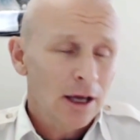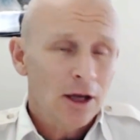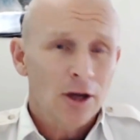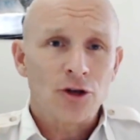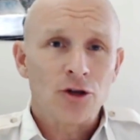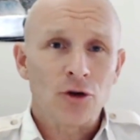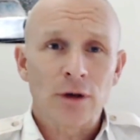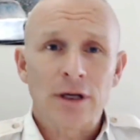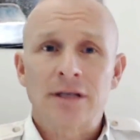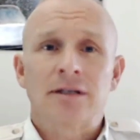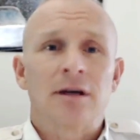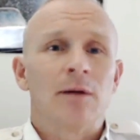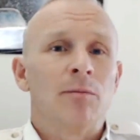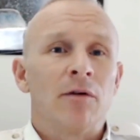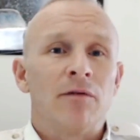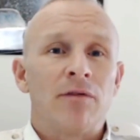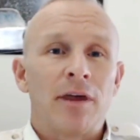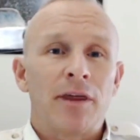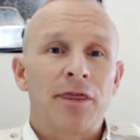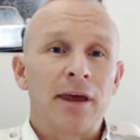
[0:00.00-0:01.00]
doing some of
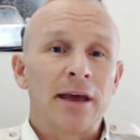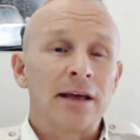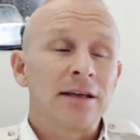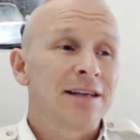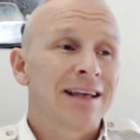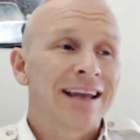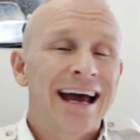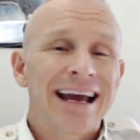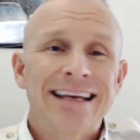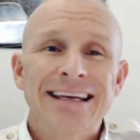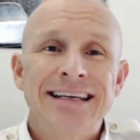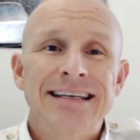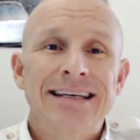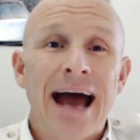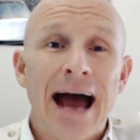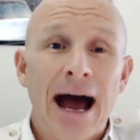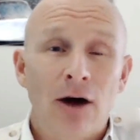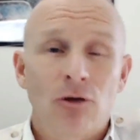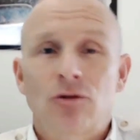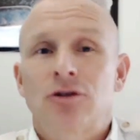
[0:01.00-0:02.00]
the things that I need to
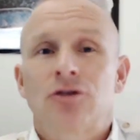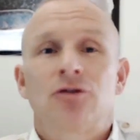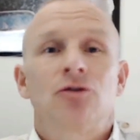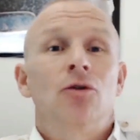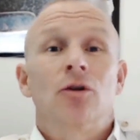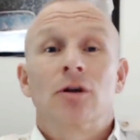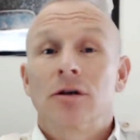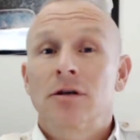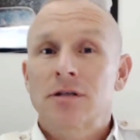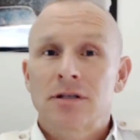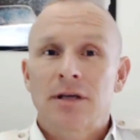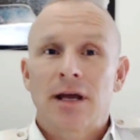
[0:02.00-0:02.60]
outsource